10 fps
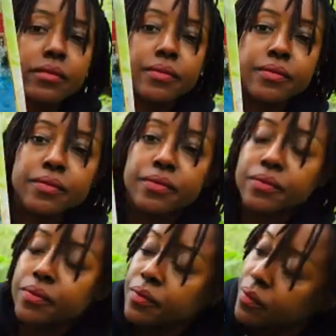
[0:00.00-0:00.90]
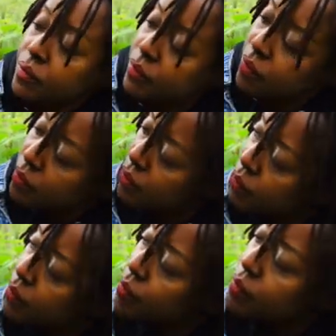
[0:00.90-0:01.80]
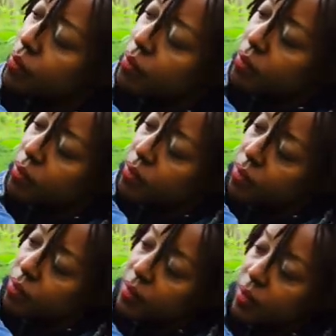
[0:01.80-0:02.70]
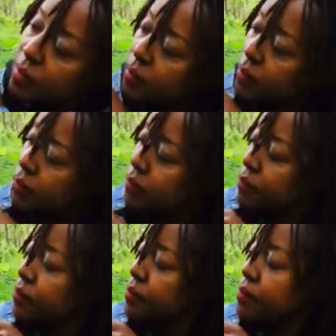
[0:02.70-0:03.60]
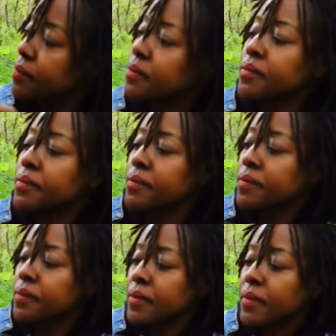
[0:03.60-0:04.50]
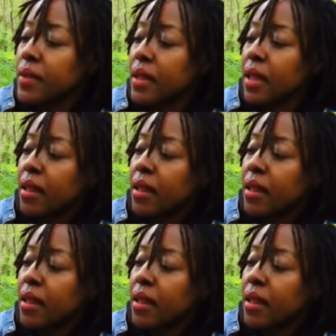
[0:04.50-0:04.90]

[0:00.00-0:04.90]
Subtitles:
(silence)